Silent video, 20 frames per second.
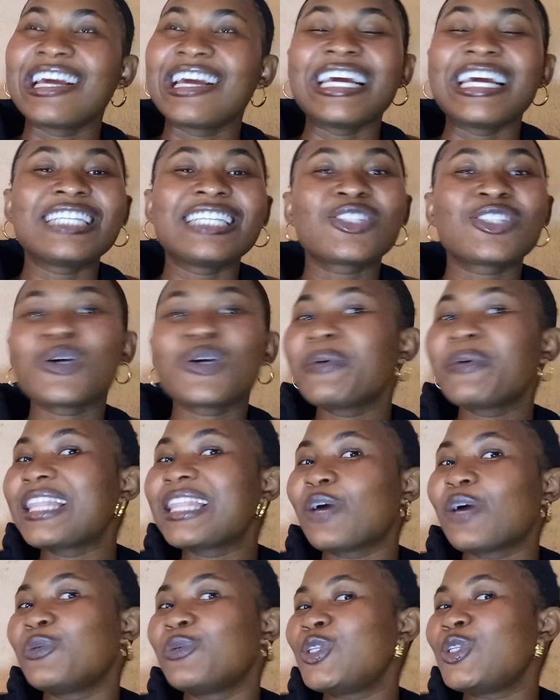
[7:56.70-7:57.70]
a topic
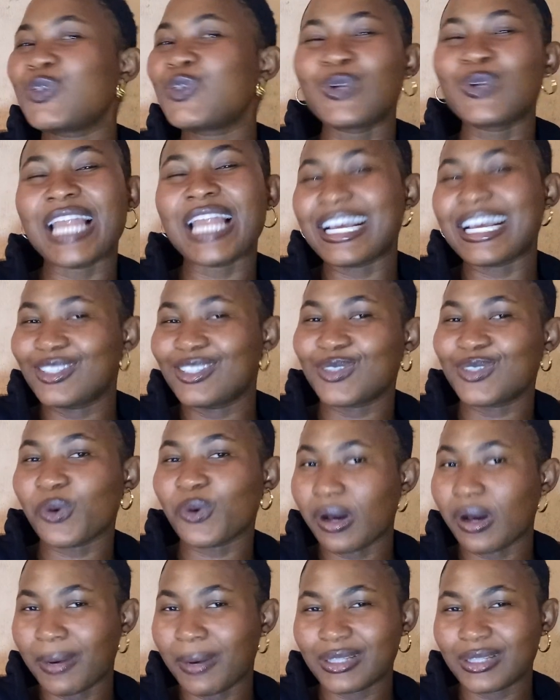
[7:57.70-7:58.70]
that we don't like to
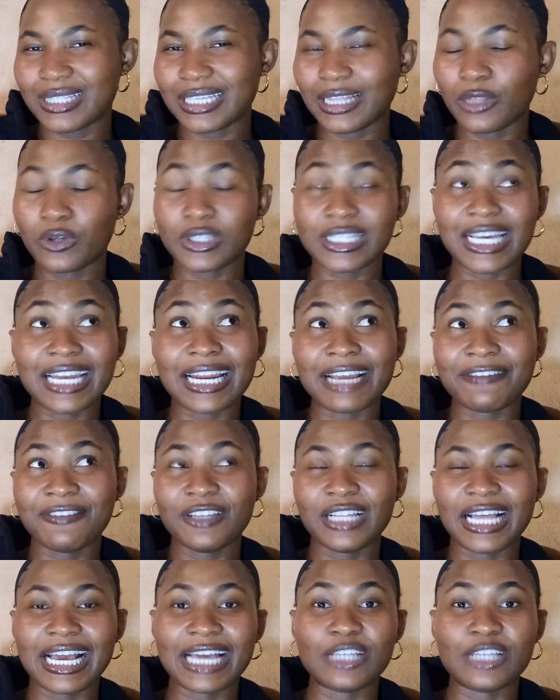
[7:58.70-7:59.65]
talk about a lot. And I feel like I